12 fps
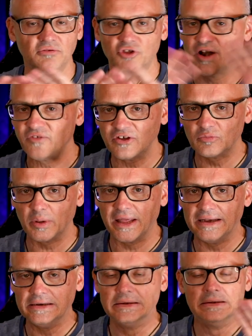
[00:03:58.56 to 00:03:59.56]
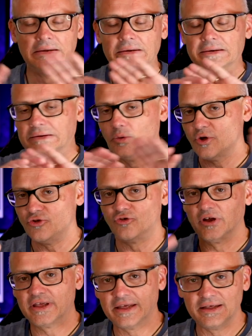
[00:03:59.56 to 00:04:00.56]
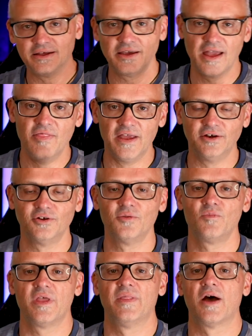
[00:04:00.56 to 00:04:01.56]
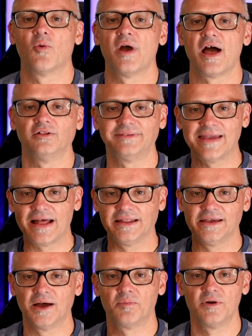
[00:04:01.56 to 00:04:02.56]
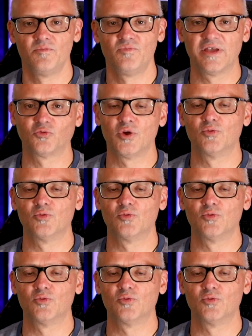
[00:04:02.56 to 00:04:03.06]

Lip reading: You don't have to explain what you're drinking. And then, and that way I'll tally up next